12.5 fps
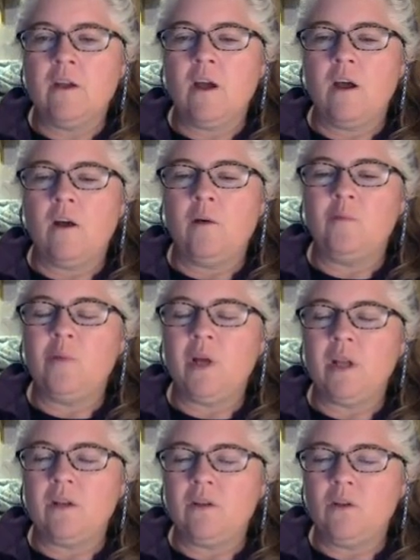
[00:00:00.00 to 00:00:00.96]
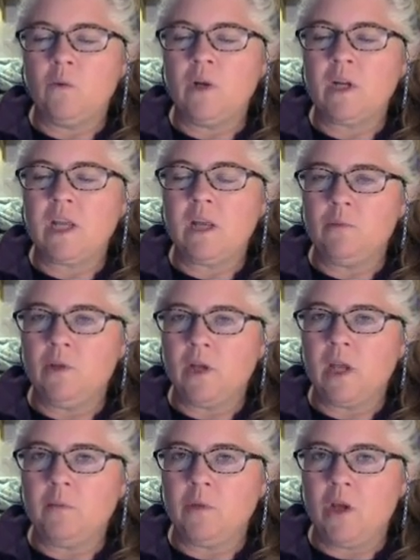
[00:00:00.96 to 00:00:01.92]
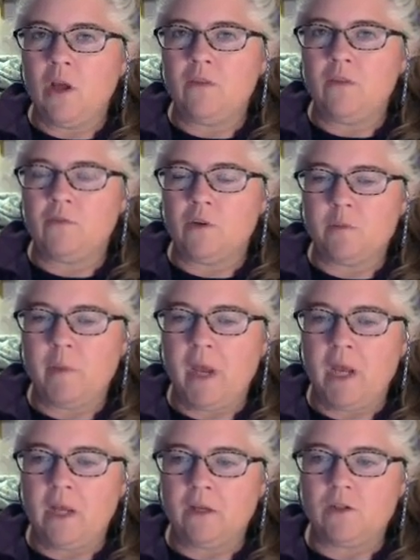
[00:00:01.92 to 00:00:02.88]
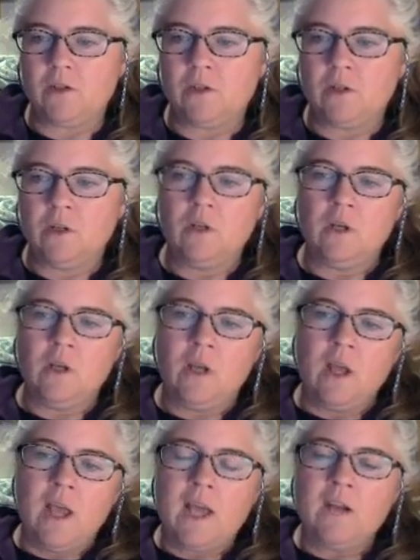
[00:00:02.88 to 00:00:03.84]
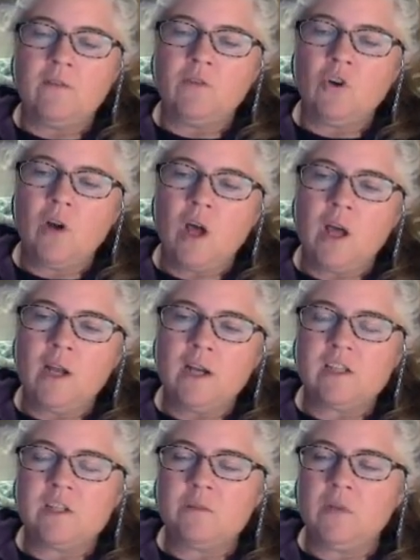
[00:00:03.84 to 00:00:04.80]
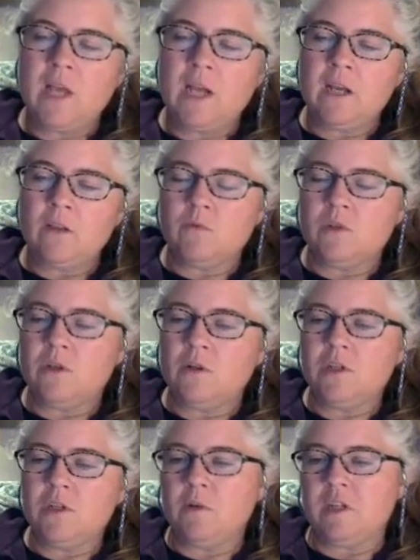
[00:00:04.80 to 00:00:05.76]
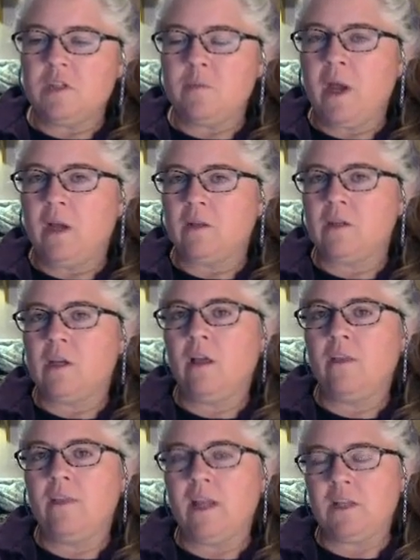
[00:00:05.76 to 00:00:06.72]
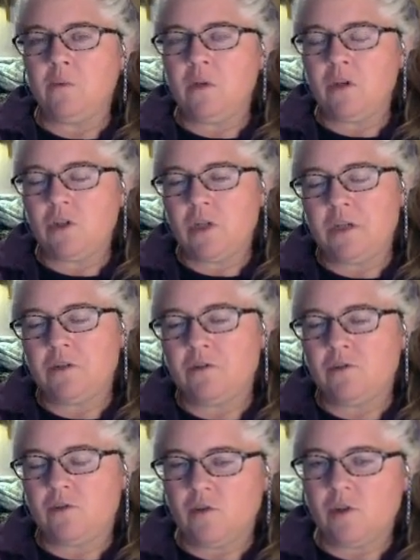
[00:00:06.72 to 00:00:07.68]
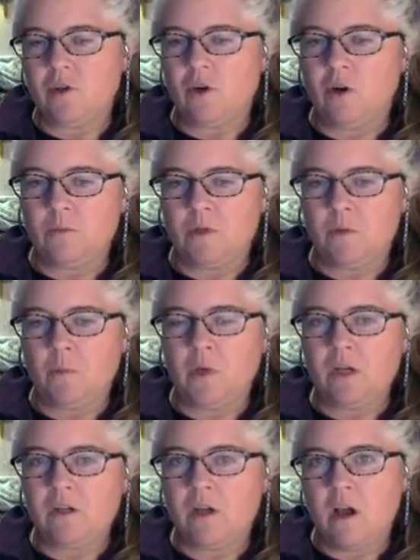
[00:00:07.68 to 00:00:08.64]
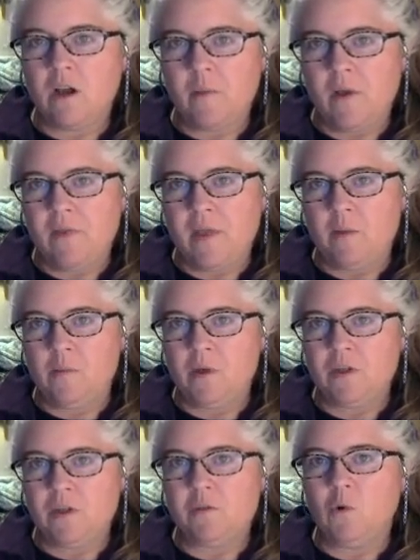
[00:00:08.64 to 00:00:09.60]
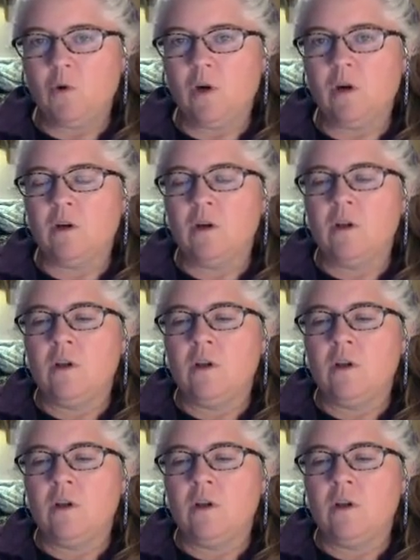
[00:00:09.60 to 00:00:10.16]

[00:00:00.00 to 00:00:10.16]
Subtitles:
But you want to keep looking beyond the first page. And if you're not getting the results you expect, that's when you change your search terms, and we're going to talk about that a bunch more.